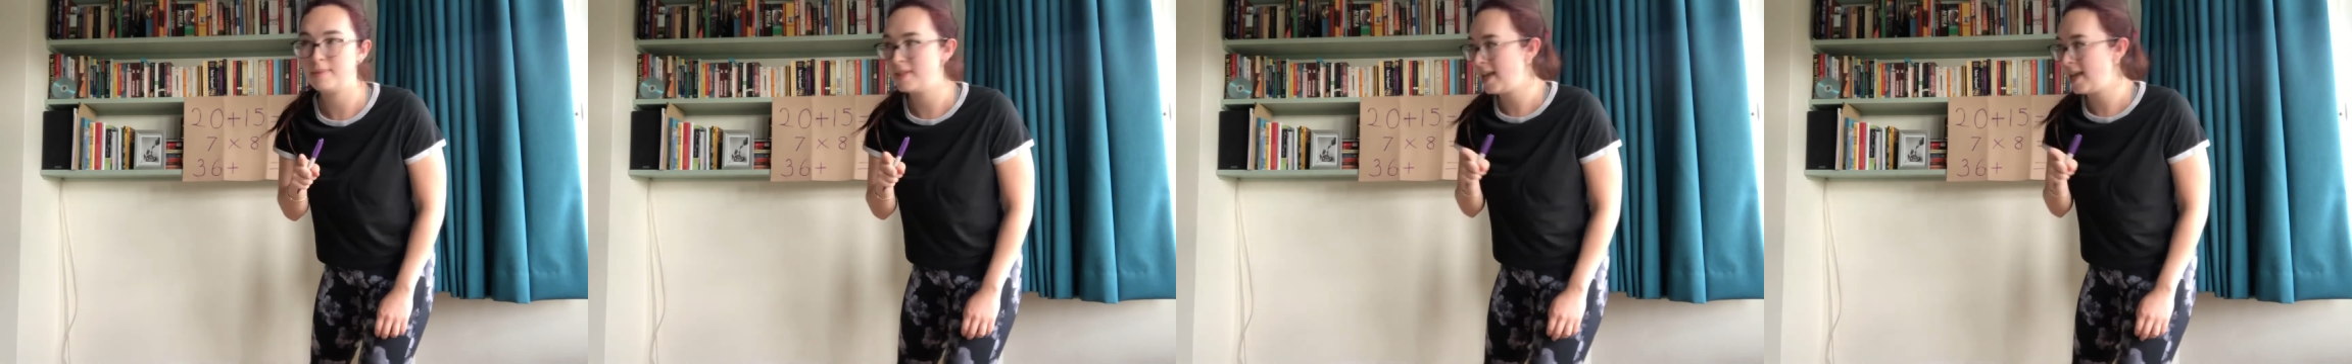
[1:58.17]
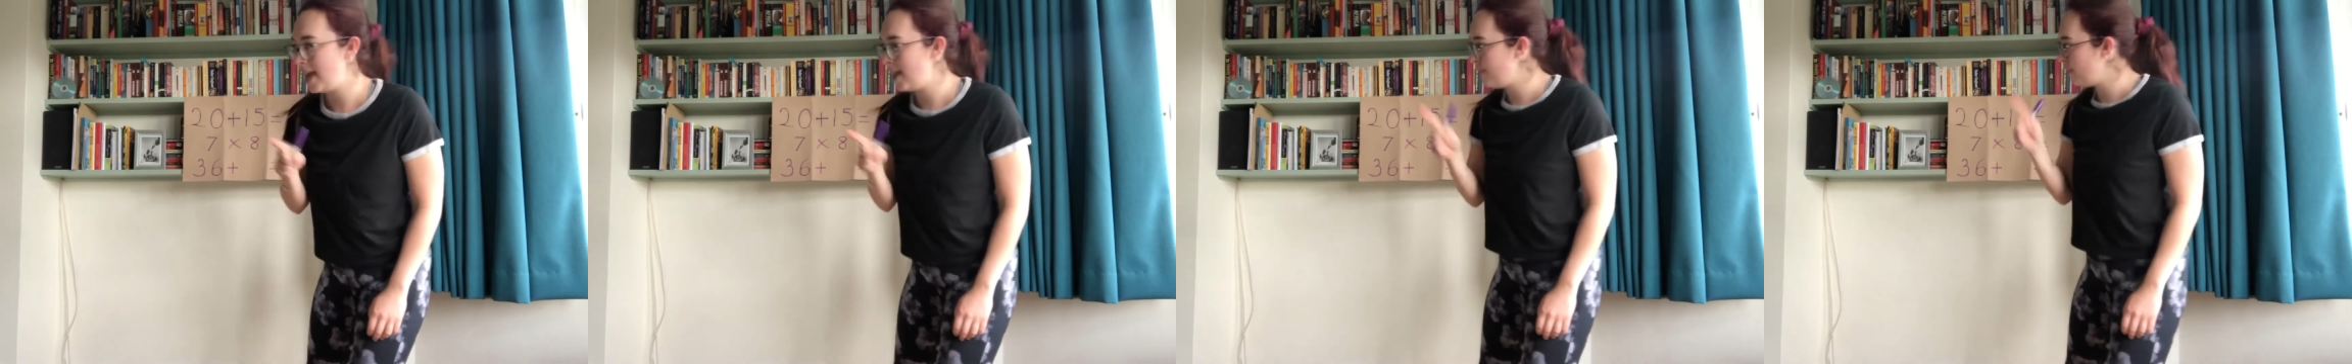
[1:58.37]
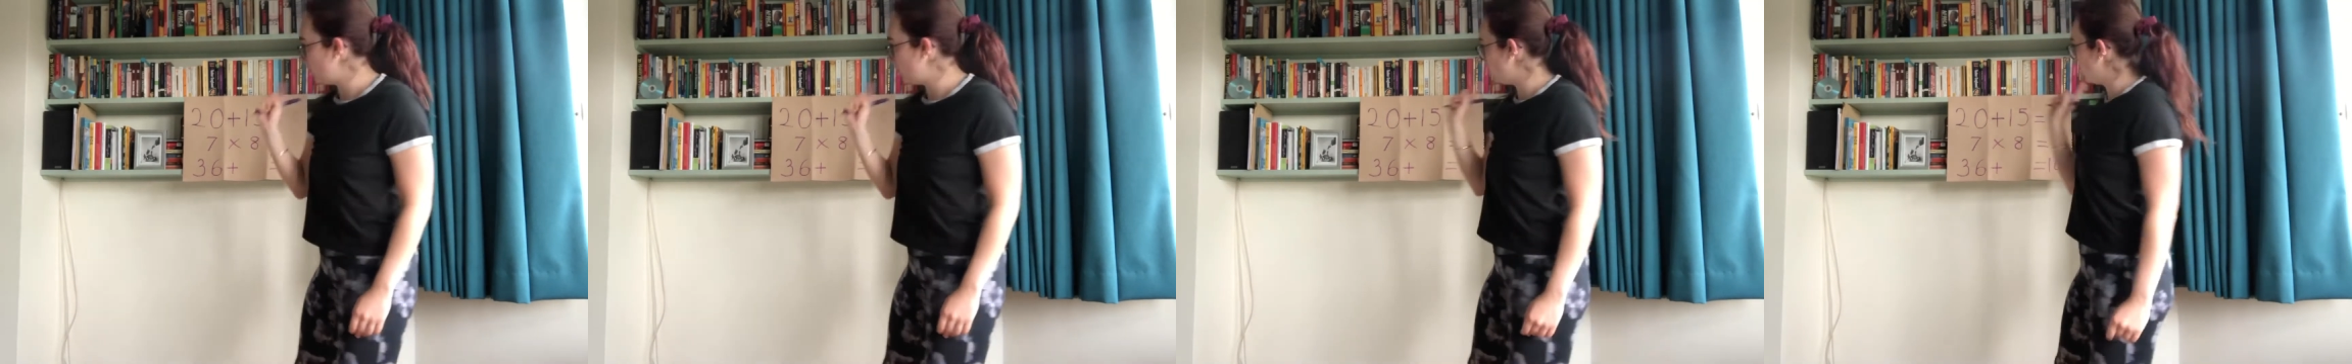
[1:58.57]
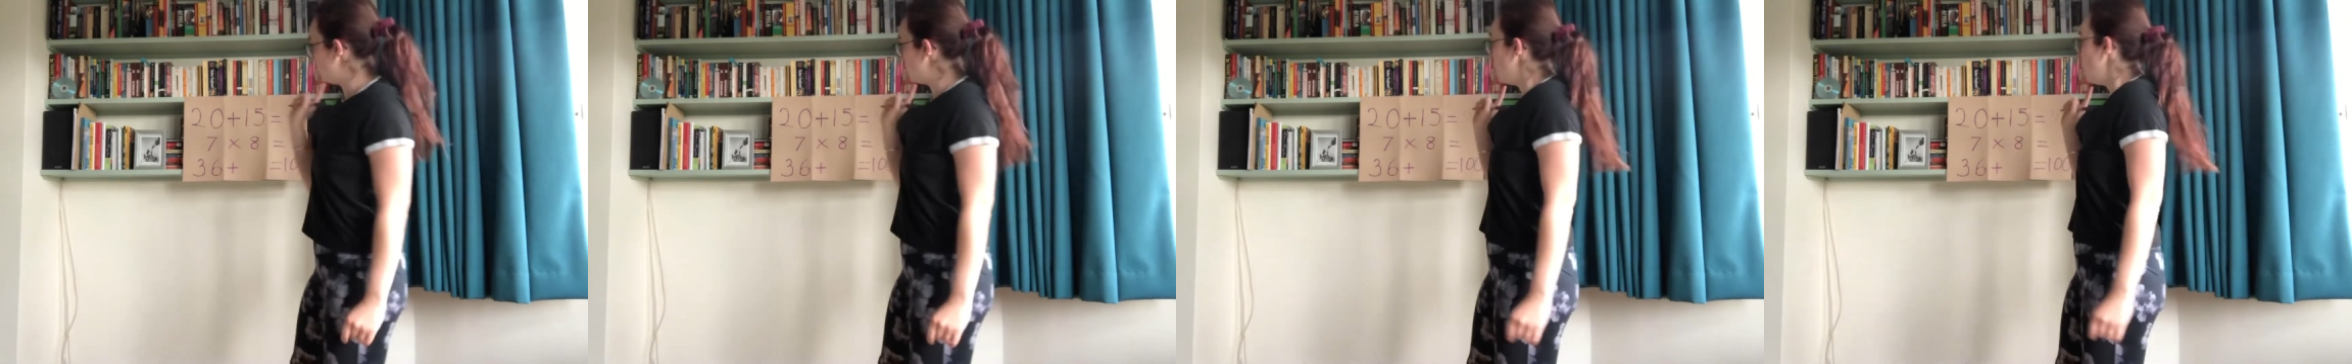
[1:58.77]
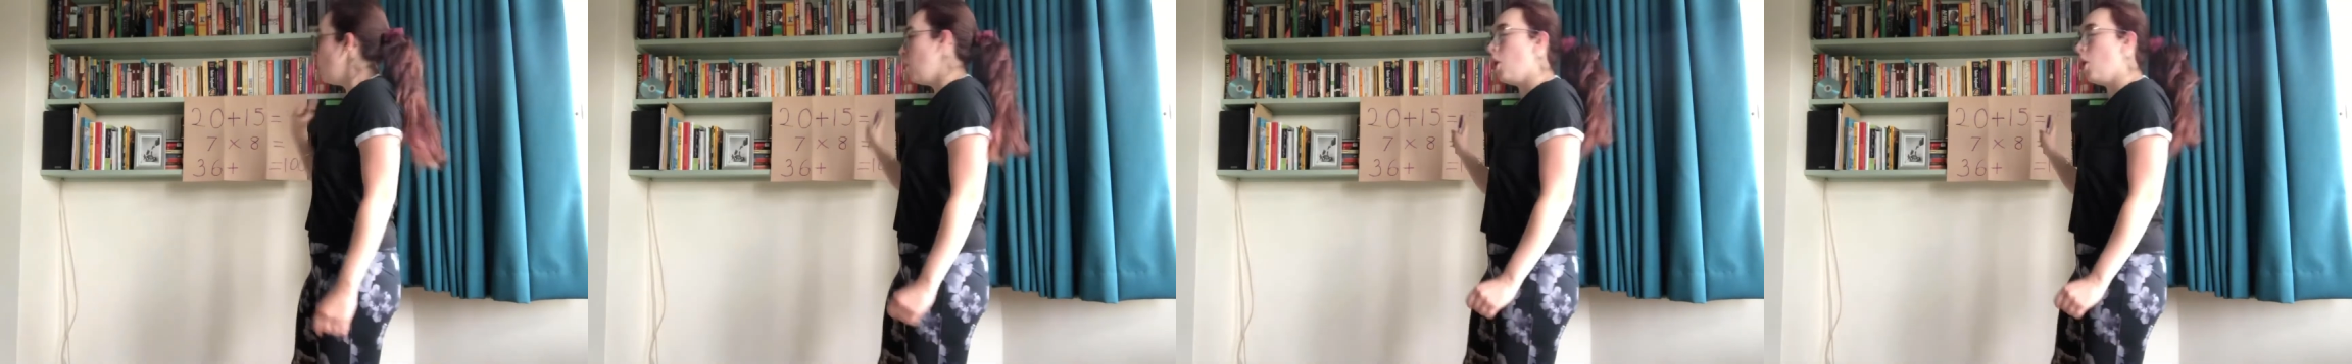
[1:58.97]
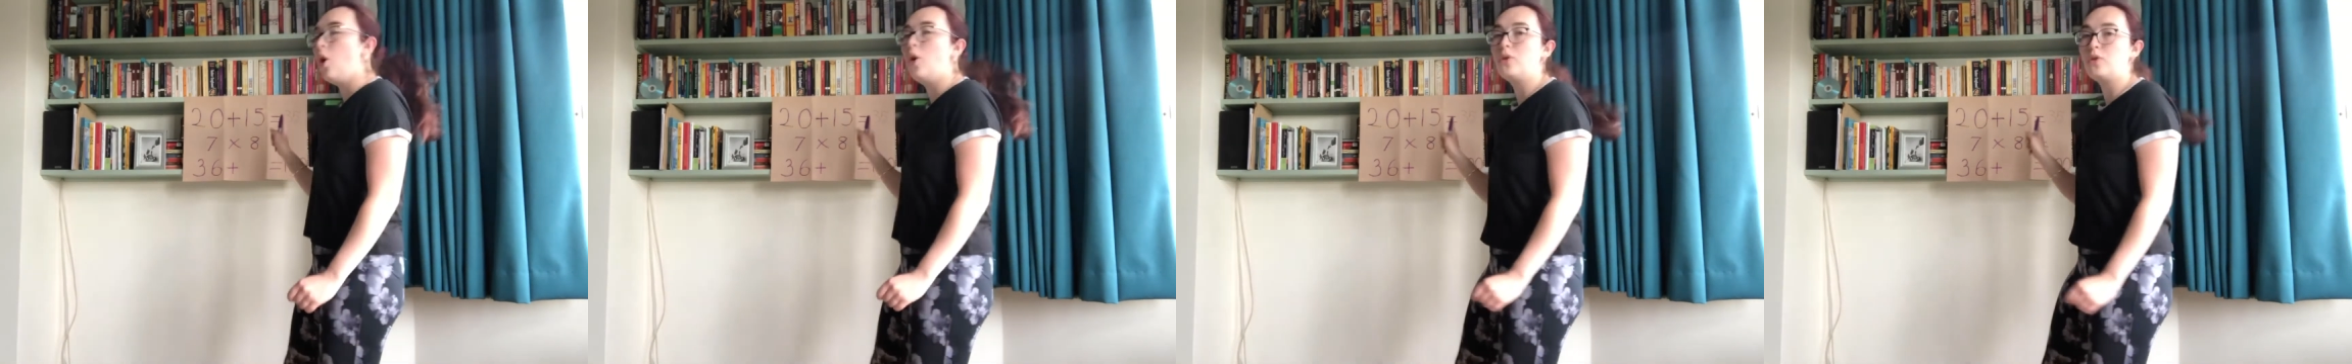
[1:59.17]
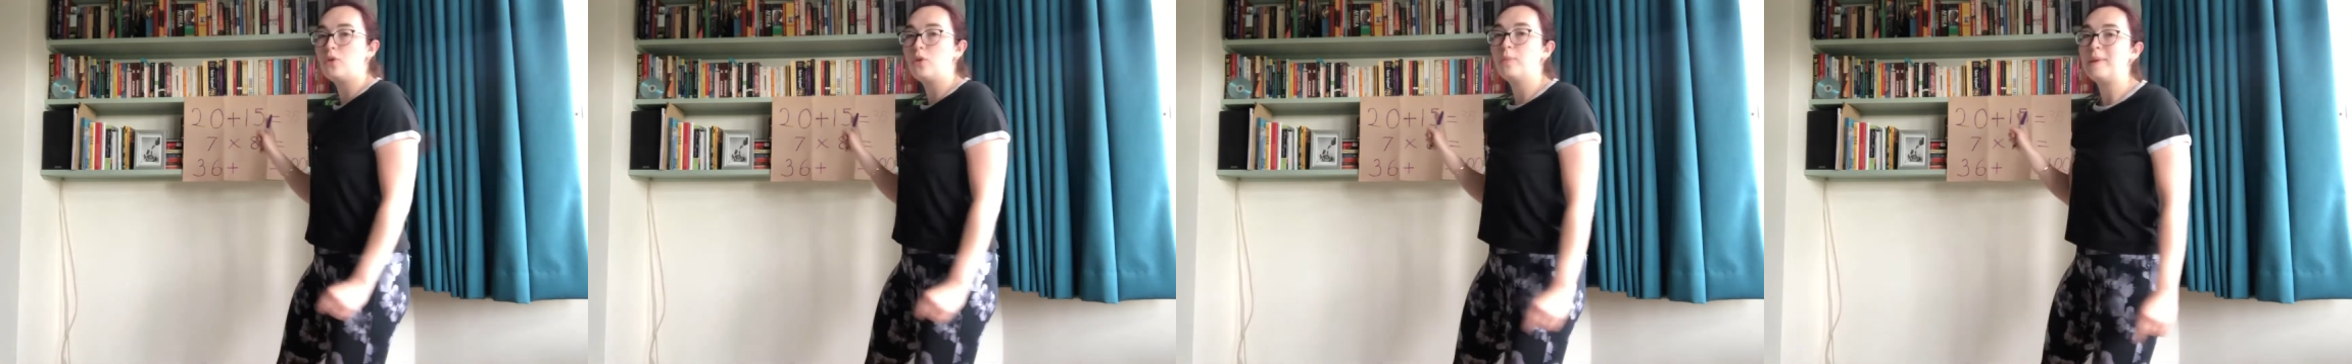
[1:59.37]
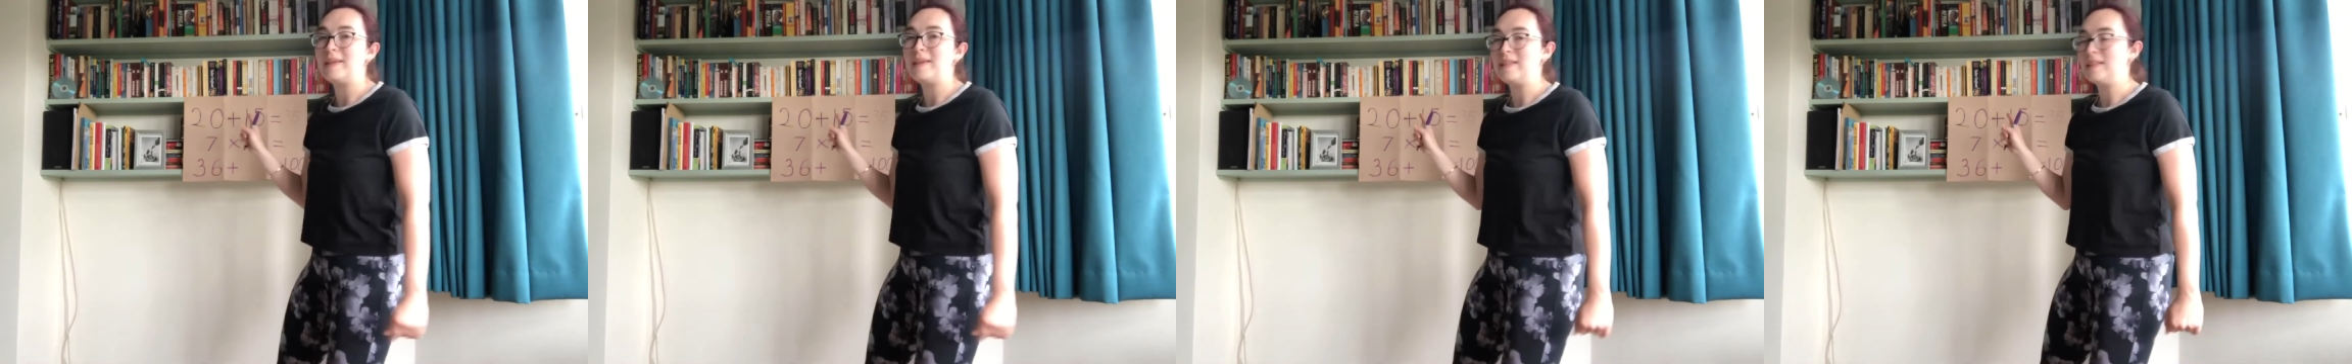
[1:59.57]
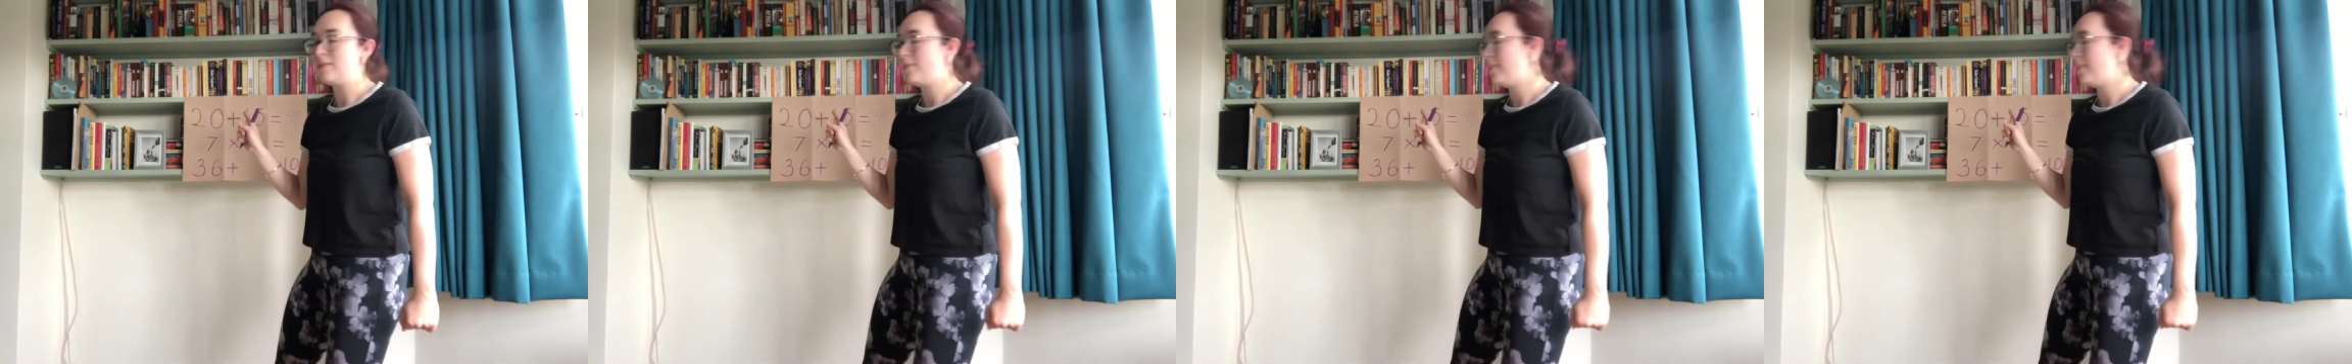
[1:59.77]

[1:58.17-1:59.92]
tables on your piece of